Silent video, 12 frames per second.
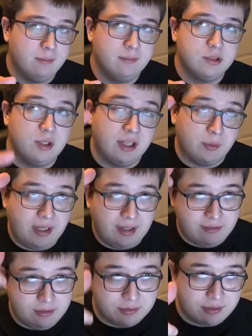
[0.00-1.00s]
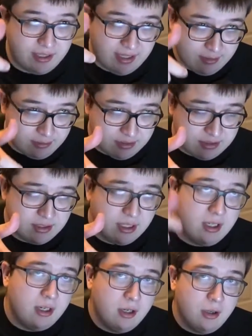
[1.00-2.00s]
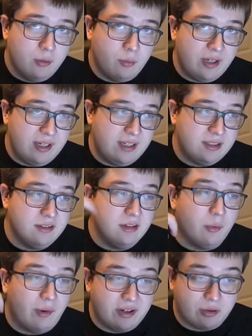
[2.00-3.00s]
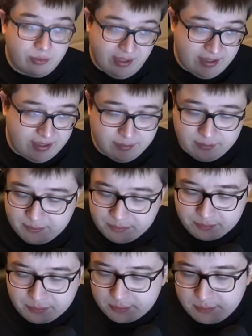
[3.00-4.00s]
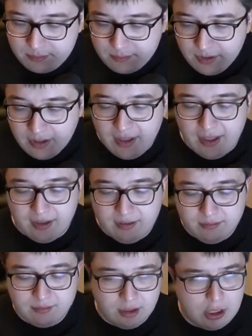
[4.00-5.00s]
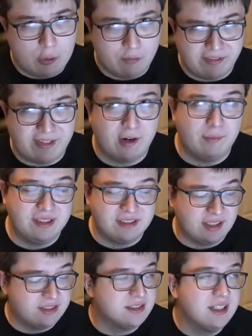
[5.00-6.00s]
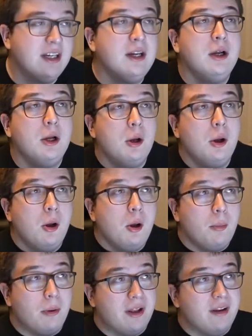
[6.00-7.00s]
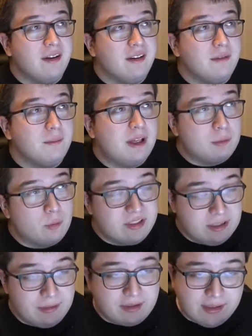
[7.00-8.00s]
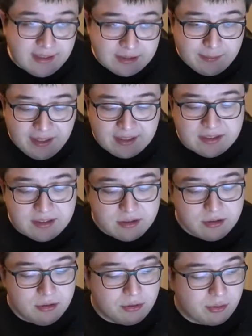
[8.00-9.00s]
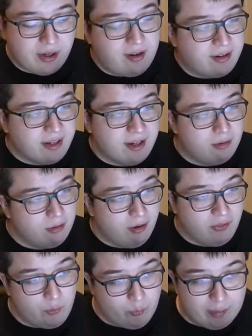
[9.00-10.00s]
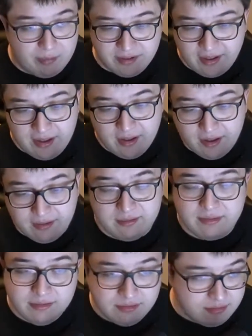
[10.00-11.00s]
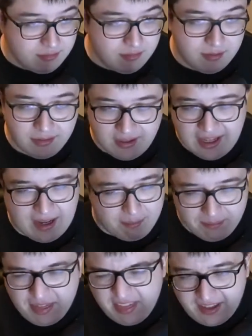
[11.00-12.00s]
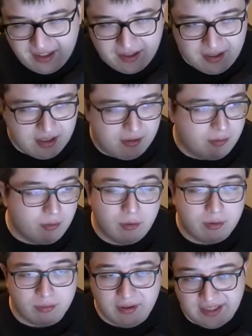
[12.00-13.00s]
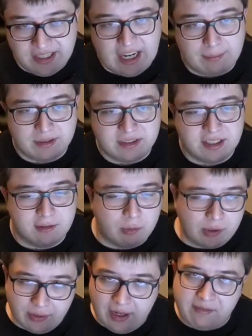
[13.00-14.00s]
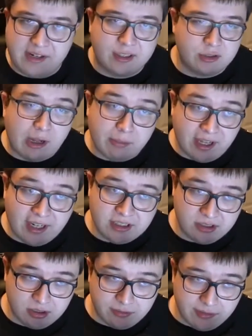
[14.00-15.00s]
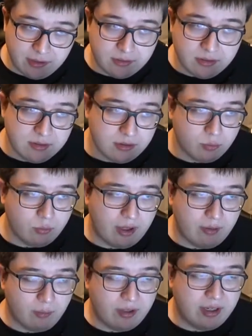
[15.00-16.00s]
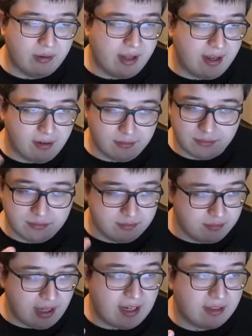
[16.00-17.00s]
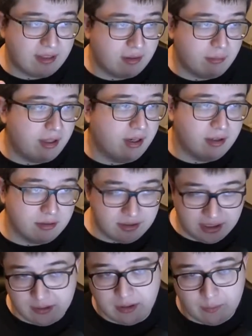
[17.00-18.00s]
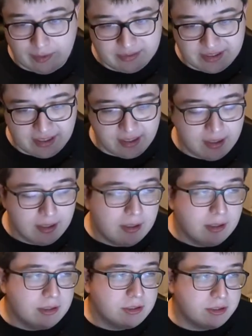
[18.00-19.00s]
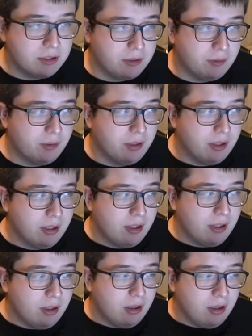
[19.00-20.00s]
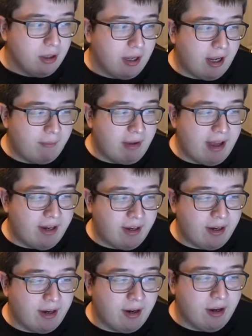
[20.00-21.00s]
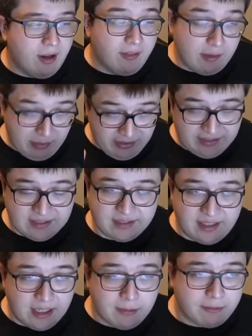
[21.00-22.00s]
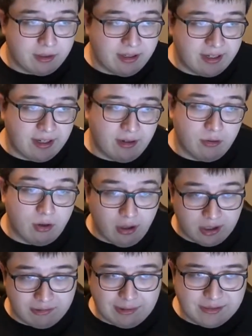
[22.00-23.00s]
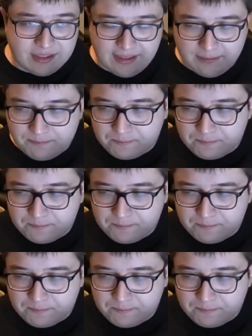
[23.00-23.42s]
So now that we have user accounts, we need a way to create them. Hopefully that all made sense. But people would typically expect you create an account on the website of the app thing, or in the app itself, but we don't have an actual application on your phone, and we don't have anything beyond, a website. So I'm adding the ability to sign up for an account on our website.